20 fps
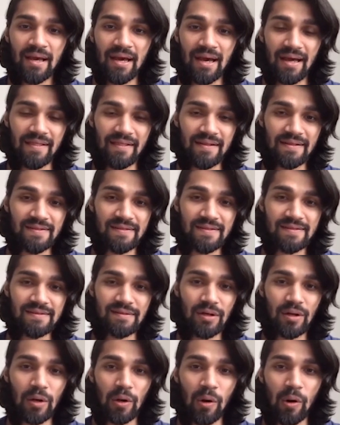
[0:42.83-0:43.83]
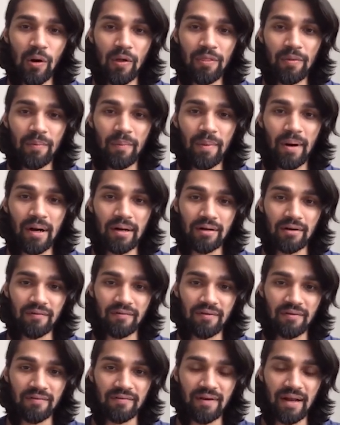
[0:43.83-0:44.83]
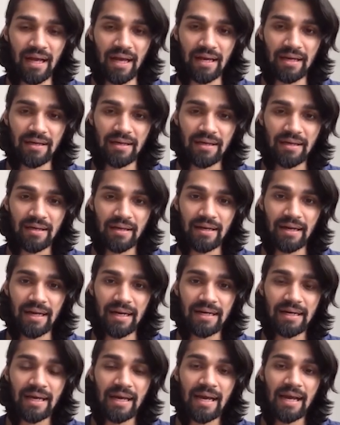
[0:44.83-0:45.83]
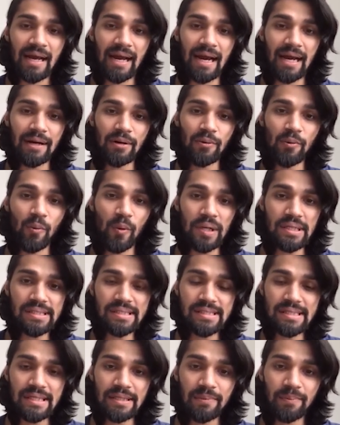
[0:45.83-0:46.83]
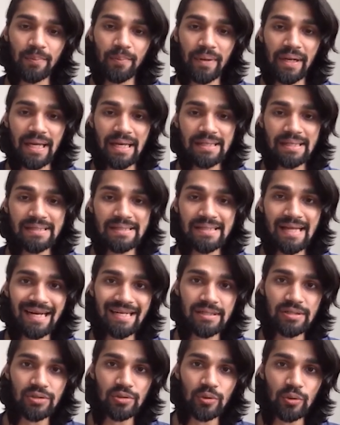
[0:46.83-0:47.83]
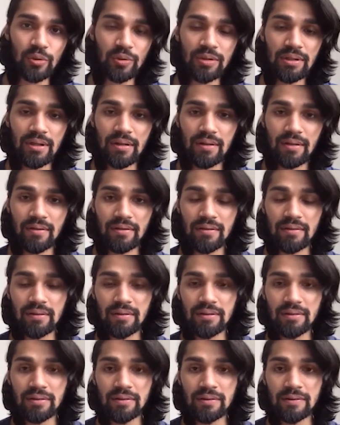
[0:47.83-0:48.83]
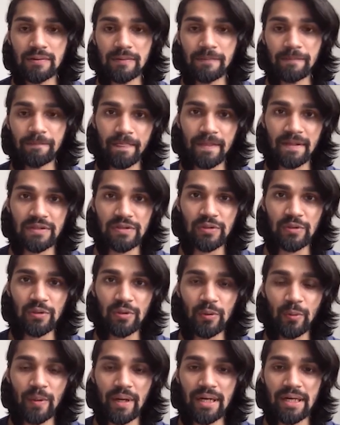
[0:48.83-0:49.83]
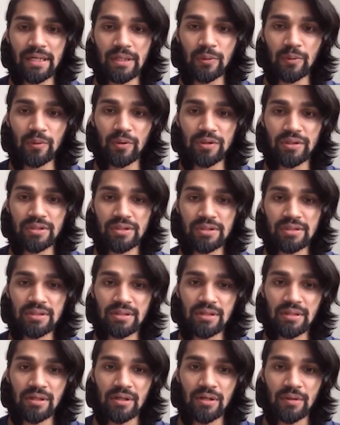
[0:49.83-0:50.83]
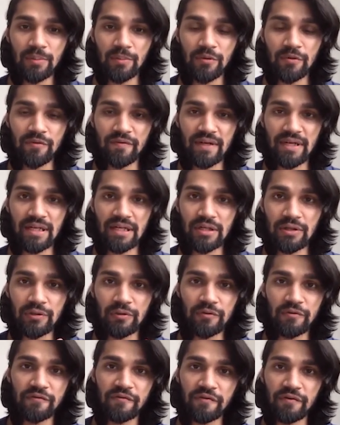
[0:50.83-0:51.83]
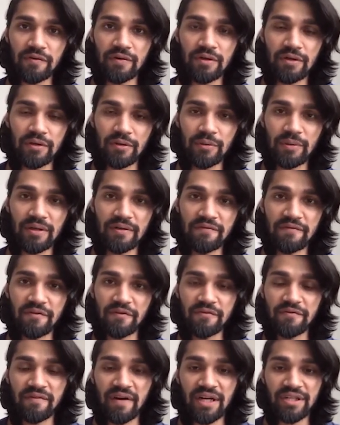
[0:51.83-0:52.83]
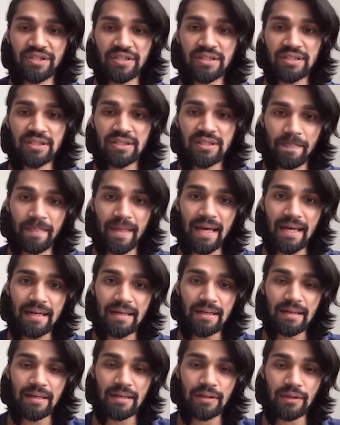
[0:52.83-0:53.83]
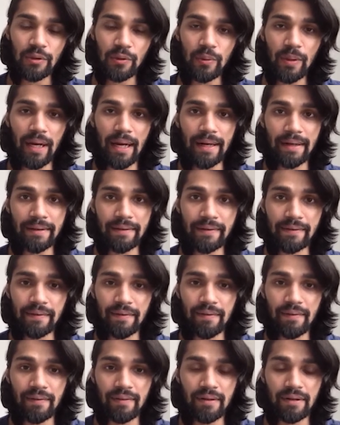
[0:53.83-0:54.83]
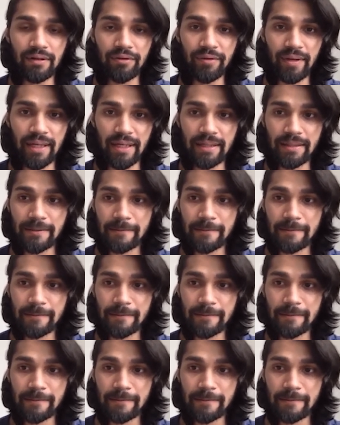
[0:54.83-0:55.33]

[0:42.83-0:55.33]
and this is the cloth part of the flag, right? And once it breaks that zone, the zone where it was moving in a to and fro fashion, then you enter the trade.